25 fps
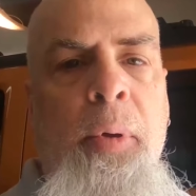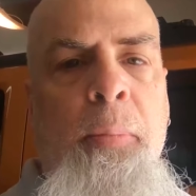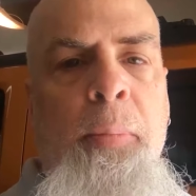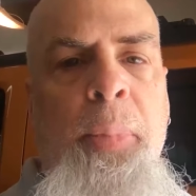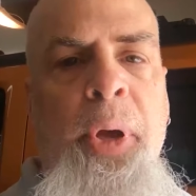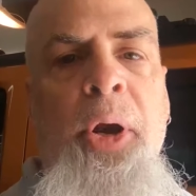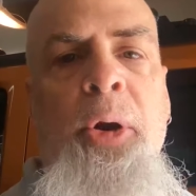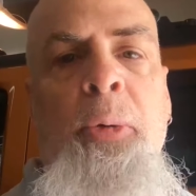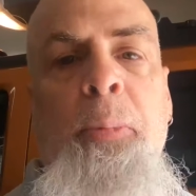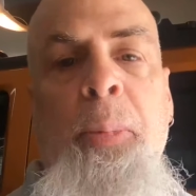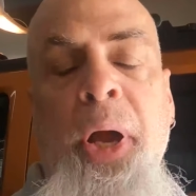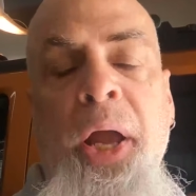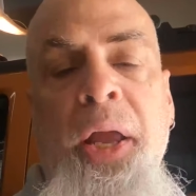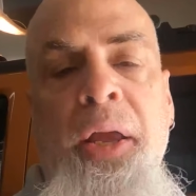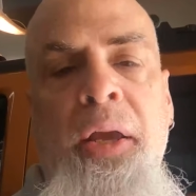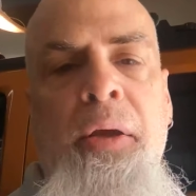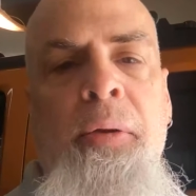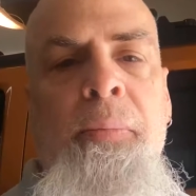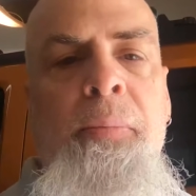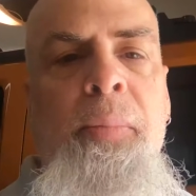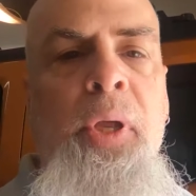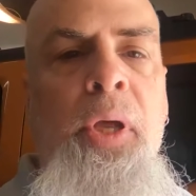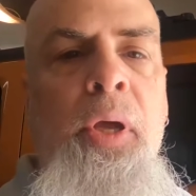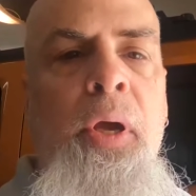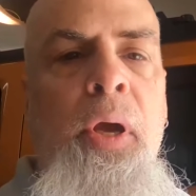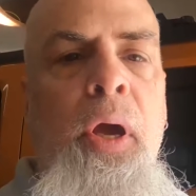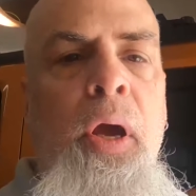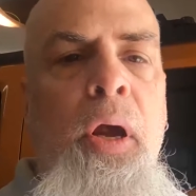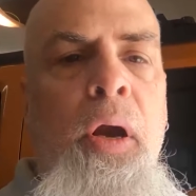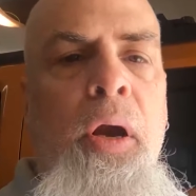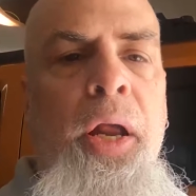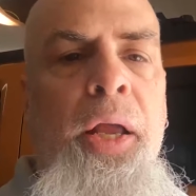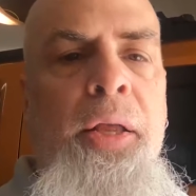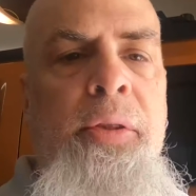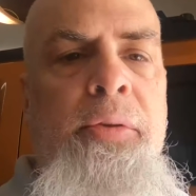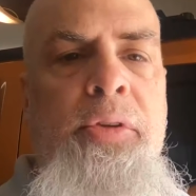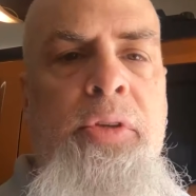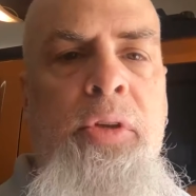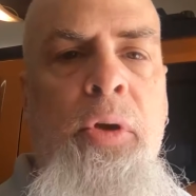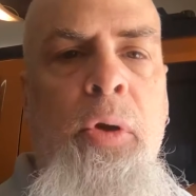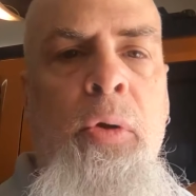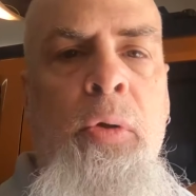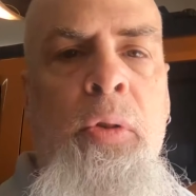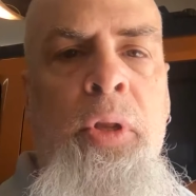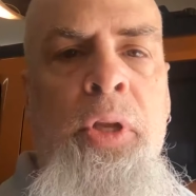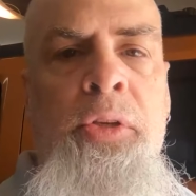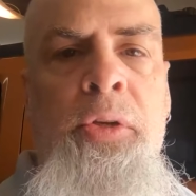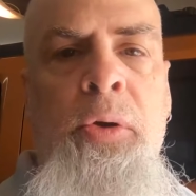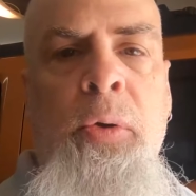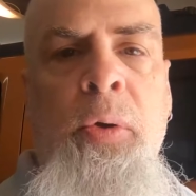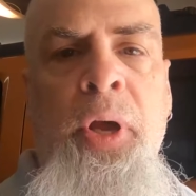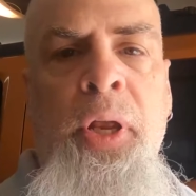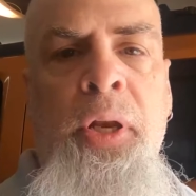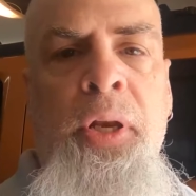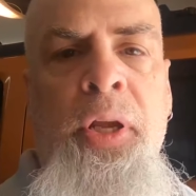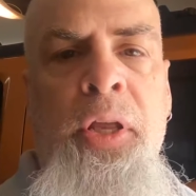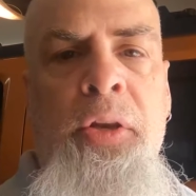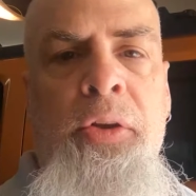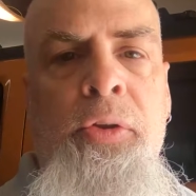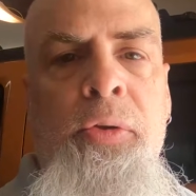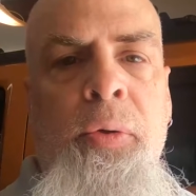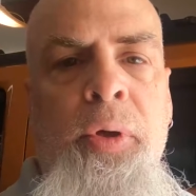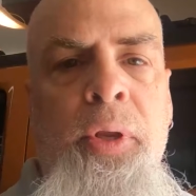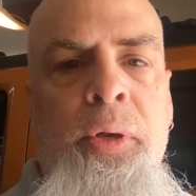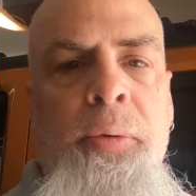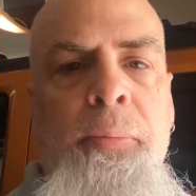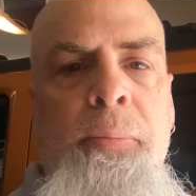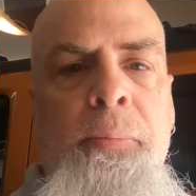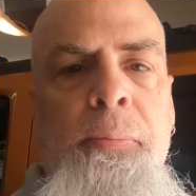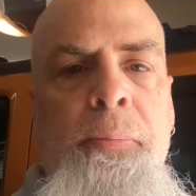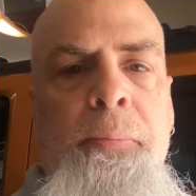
better bike. Right, so let's go ahead and get to it.